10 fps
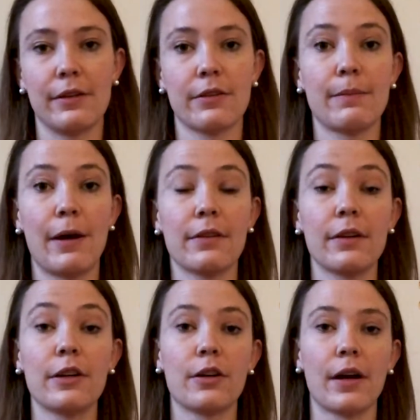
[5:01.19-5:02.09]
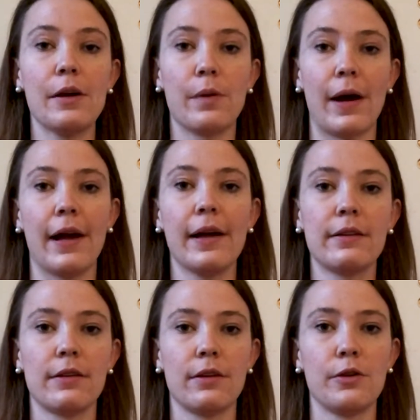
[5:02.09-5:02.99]
Smells are a great way
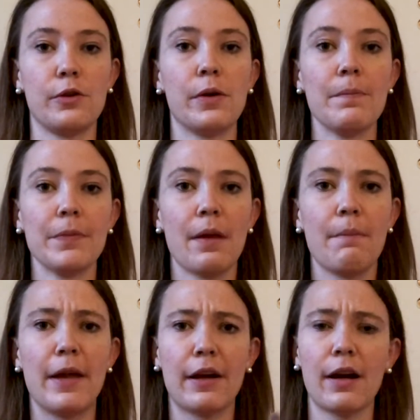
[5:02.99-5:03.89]
to make our